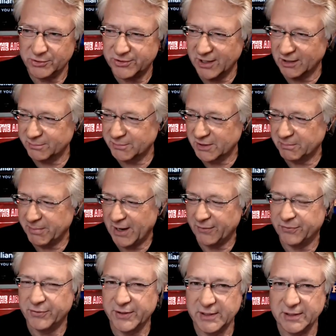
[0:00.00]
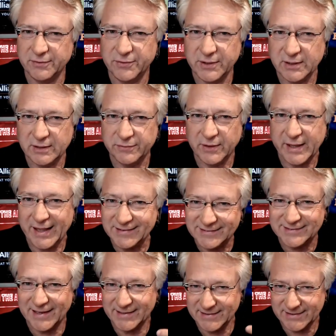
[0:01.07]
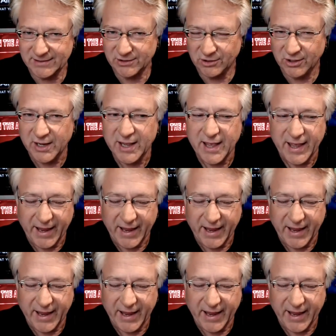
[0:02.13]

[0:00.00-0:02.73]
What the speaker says: were telling me about the headset gear